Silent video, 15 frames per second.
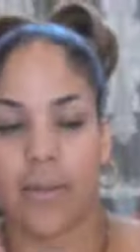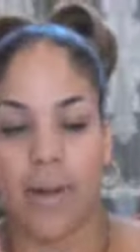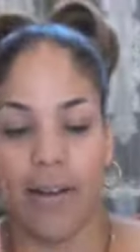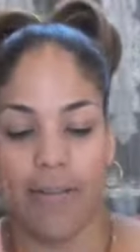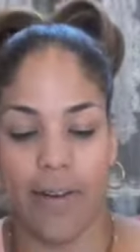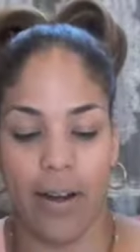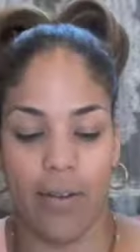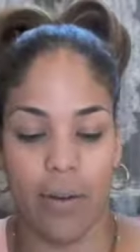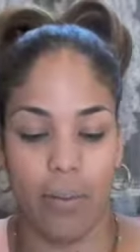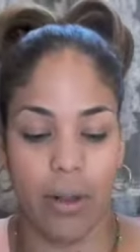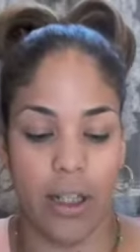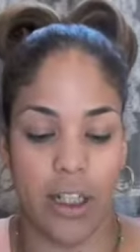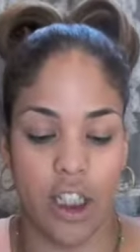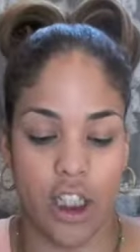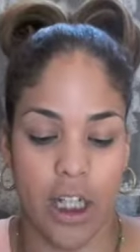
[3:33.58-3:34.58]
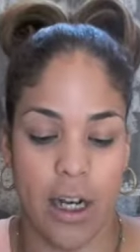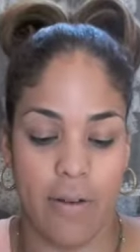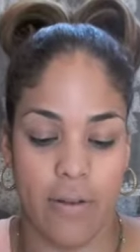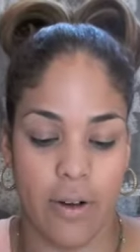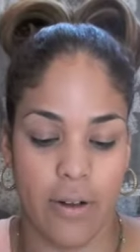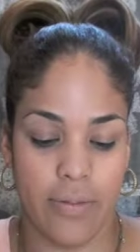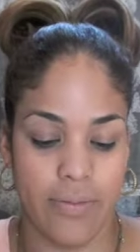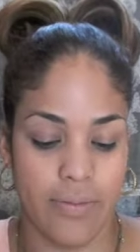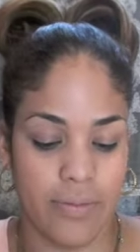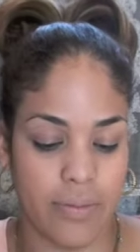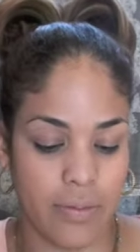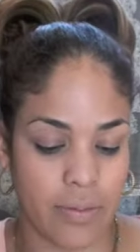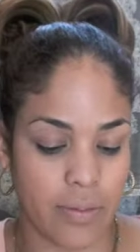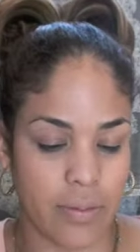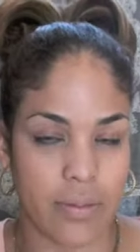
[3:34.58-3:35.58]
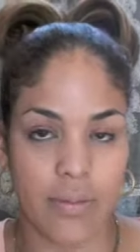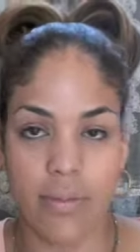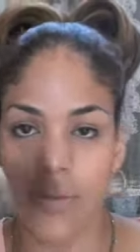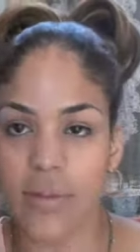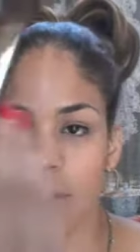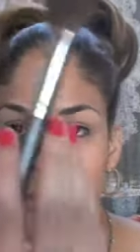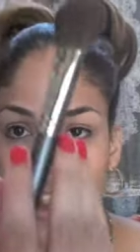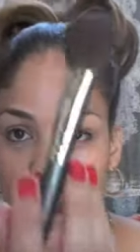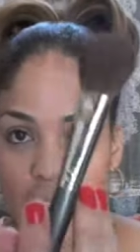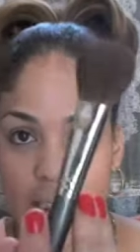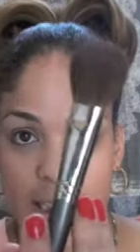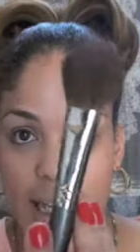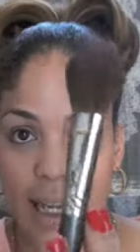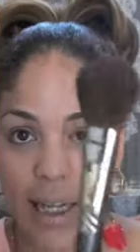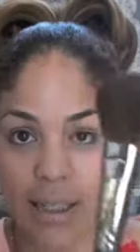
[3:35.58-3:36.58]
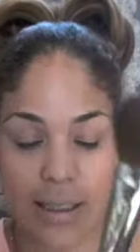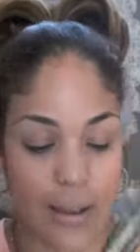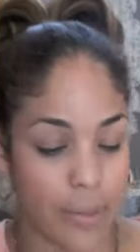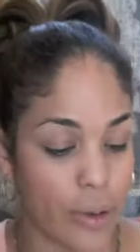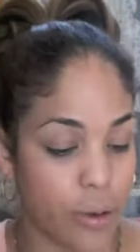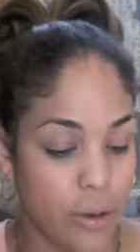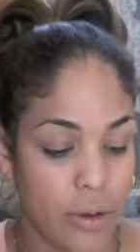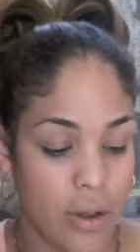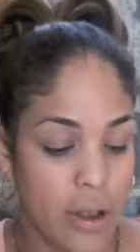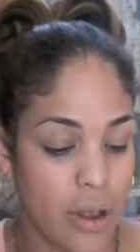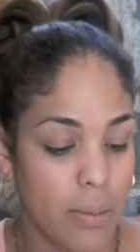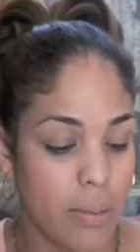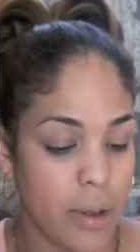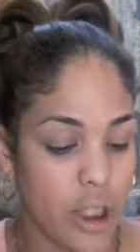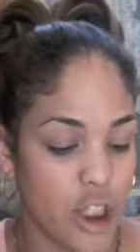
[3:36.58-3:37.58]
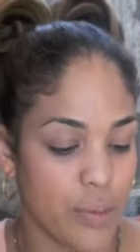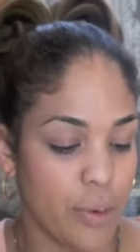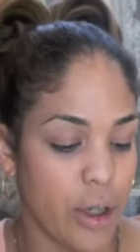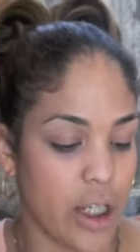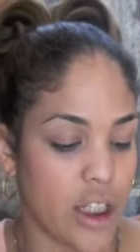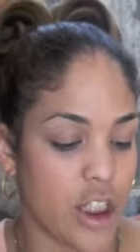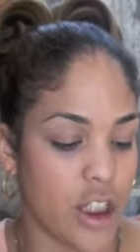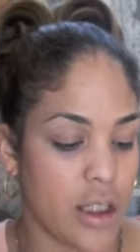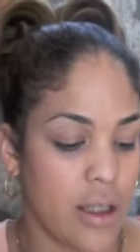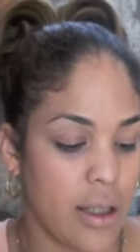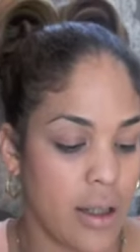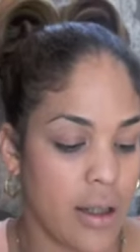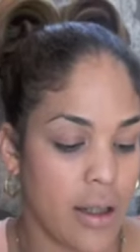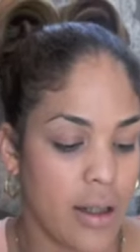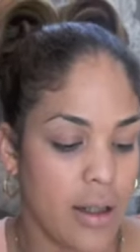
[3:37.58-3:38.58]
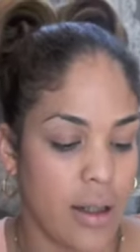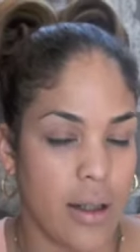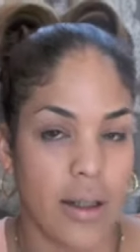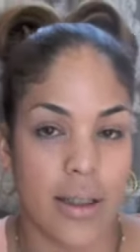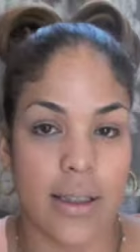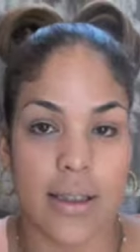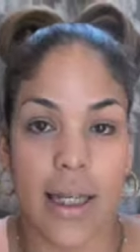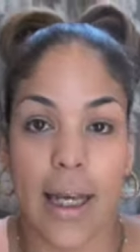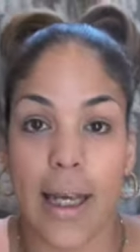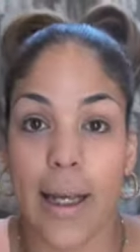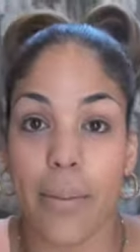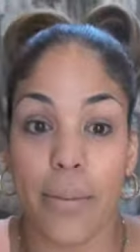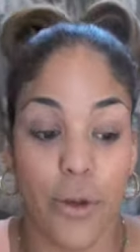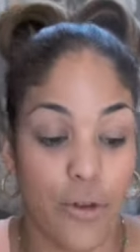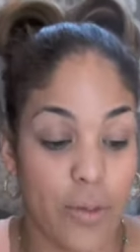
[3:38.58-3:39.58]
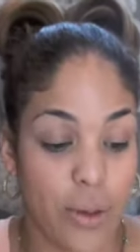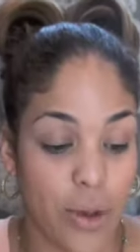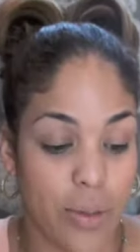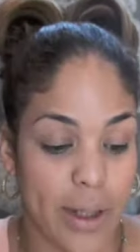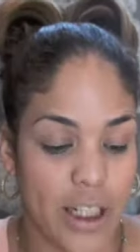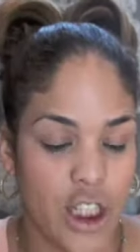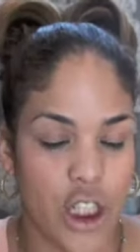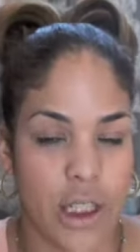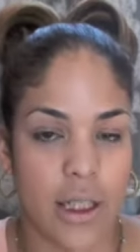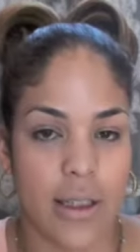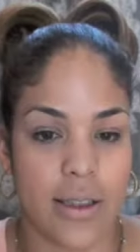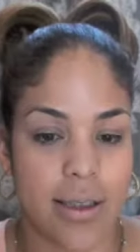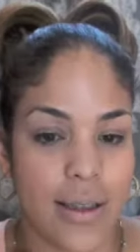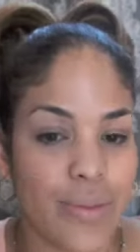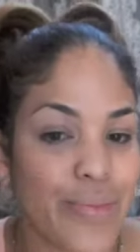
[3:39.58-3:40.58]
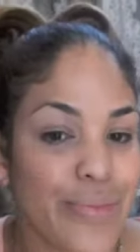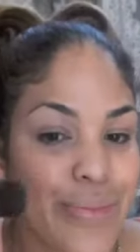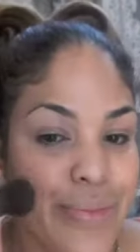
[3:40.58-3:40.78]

It's my favorite blush ever. Just taking a simple blush brush. Same movement with my cheeks.